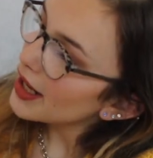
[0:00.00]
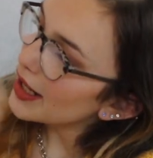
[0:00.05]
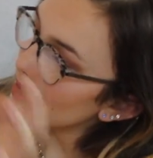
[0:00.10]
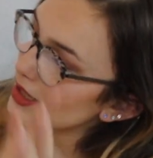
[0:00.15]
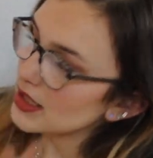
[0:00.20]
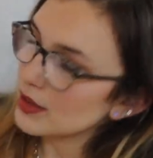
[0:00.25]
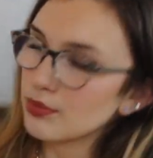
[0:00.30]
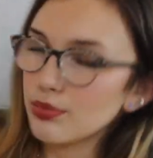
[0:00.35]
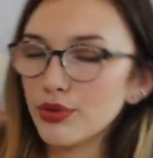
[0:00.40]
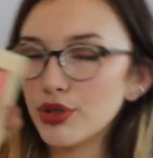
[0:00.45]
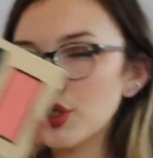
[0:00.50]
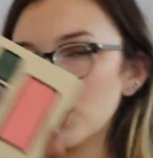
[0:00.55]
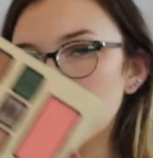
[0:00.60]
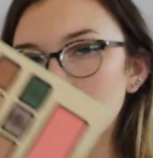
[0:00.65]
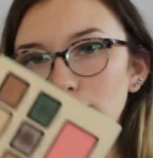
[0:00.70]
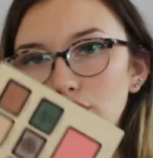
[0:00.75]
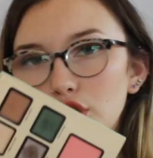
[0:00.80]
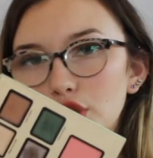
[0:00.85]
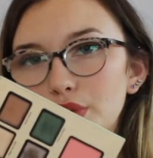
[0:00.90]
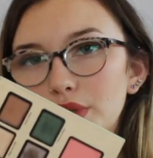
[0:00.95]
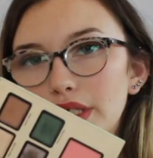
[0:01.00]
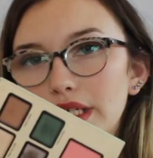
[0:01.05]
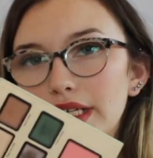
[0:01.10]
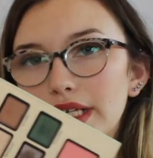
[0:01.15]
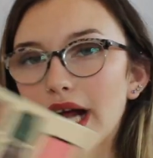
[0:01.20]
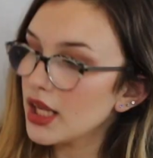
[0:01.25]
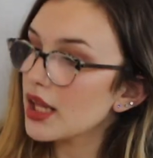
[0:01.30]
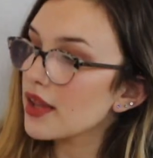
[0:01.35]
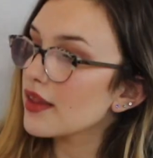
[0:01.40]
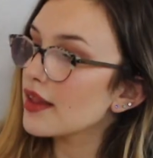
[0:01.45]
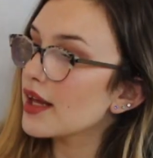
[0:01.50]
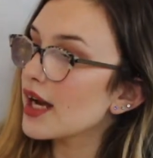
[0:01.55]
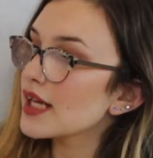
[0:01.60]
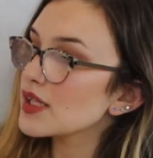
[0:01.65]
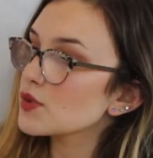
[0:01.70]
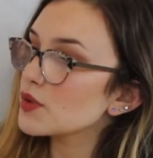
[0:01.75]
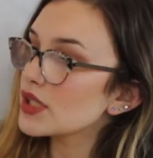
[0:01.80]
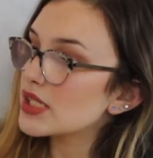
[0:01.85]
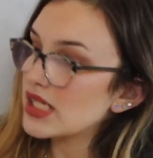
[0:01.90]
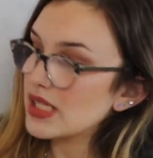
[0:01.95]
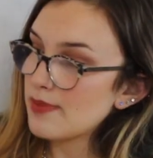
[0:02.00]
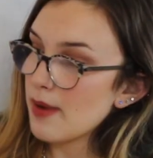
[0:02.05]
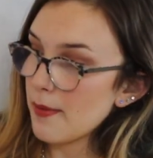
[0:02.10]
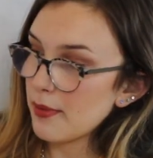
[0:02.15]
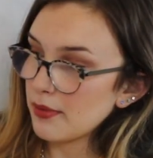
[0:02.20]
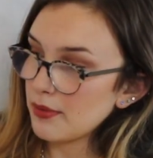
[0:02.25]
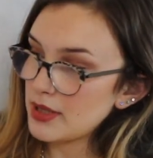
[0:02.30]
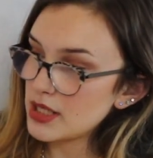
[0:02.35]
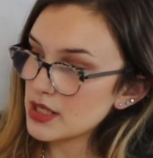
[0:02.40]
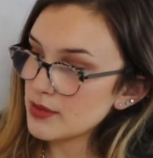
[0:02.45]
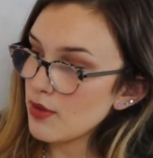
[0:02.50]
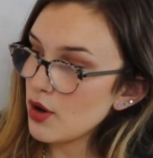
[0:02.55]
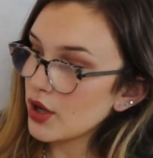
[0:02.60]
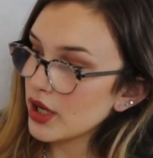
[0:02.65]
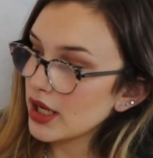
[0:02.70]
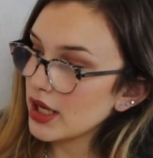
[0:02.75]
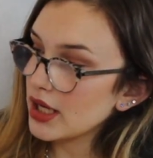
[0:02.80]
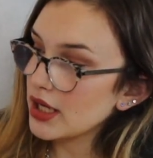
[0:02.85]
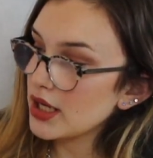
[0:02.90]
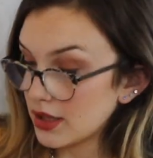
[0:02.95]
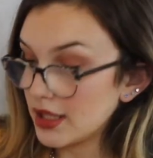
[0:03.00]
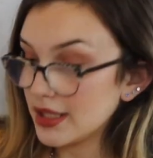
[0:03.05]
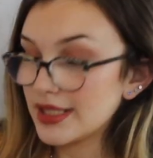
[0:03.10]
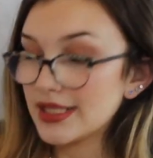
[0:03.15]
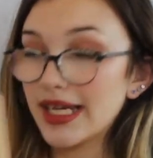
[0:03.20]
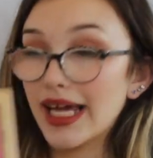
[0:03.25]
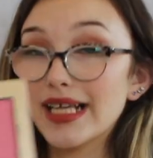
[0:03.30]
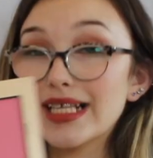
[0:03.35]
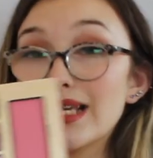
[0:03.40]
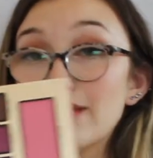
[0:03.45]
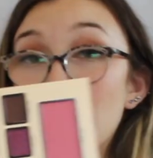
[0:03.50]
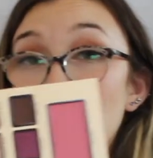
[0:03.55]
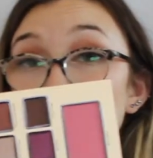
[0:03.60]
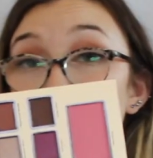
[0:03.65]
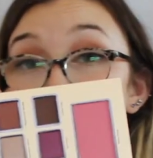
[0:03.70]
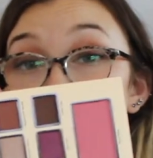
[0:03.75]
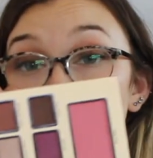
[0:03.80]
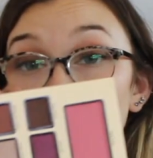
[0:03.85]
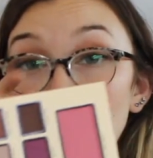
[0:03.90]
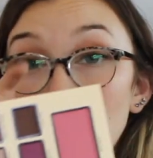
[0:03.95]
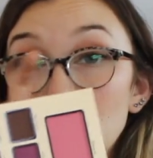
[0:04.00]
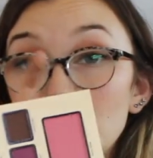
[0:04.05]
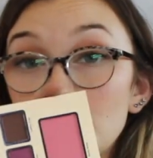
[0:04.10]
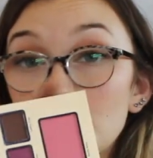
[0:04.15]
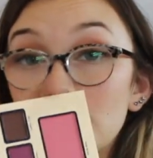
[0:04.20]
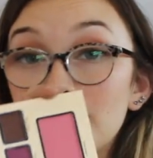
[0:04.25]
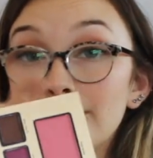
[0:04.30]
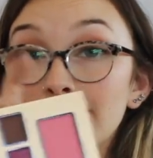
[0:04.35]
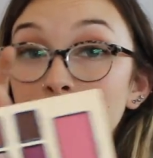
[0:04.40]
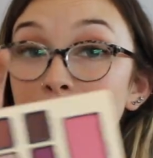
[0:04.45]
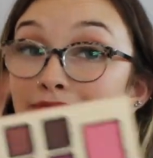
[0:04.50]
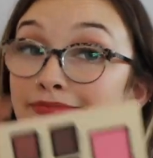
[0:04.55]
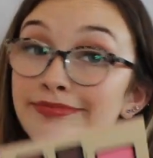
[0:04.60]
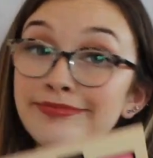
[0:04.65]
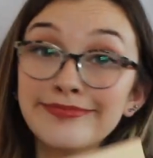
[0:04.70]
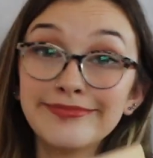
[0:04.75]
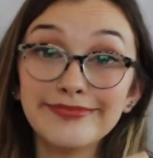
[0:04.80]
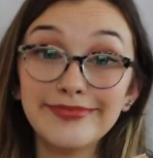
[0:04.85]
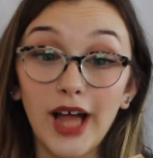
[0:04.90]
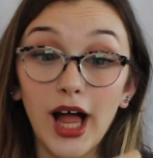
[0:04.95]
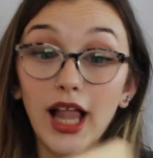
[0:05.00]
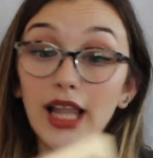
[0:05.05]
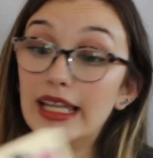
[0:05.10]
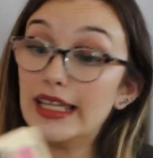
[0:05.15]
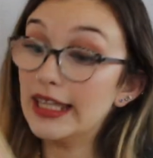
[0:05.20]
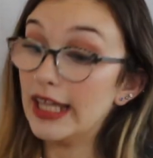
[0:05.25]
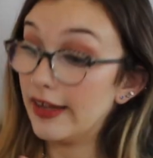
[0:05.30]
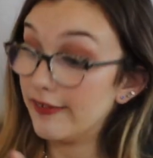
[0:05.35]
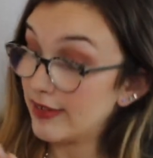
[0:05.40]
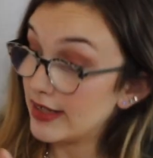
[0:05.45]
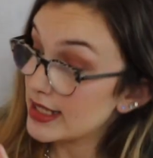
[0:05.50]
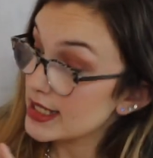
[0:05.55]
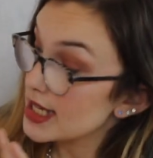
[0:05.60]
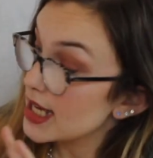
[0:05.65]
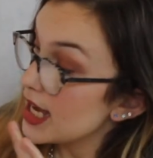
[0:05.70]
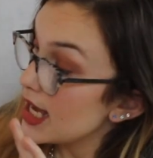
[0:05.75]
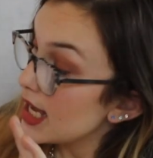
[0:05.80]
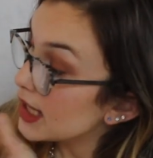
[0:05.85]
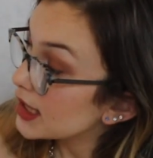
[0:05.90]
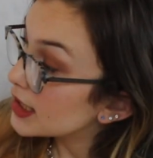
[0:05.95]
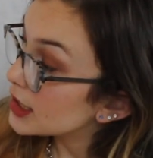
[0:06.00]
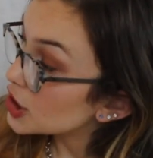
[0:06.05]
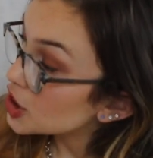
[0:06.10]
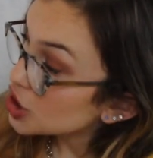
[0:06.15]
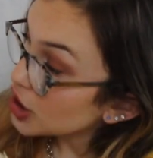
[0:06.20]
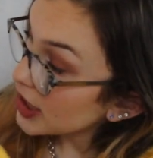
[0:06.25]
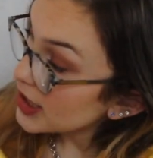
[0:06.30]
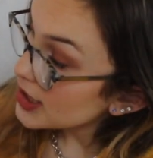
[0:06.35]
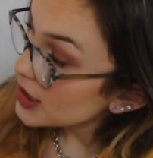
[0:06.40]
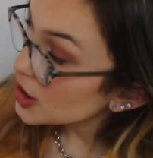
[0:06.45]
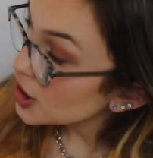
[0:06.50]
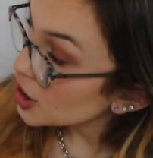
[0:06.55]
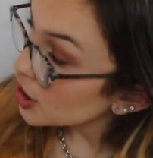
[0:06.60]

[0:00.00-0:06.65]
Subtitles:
is a beautiful green. The last one is the Peppermint Mocha. The Santa Baby Blush, love it. The shades in